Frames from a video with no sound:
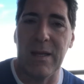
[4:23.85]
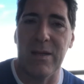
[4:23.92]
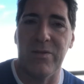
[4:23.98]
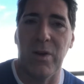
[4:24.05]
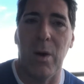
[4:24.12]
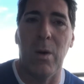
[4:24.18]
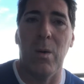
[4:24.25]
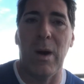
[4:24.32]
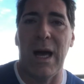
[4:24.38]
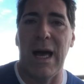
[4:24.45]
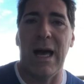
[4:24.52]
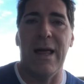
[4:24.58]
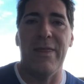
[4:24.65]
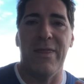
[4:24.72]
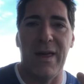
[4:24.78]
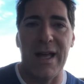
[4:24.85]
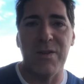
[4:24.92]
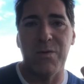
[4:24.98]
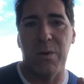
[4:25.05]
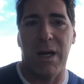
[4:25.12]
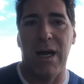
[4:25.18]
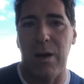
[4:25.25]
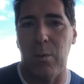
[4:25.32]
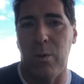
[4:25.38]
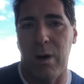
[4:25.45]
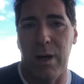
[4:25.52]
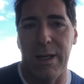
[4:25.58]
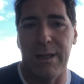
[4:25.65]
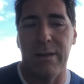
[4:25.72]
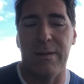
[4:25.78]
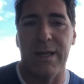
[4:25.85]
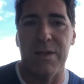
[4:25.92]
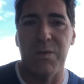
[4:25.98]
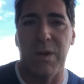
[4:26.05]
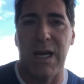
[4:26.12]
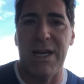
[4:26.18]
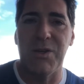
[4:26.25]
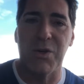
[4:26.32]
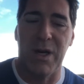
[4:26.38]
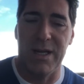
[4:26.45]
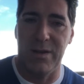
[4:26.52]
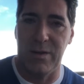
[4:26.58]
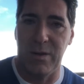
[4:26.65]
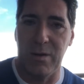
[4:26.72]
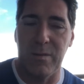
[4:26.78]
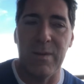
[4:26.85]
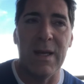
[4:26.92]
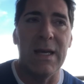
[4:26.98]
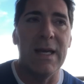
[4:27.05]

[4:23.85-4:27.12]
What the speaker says: So that's what I want. That's what I try to do.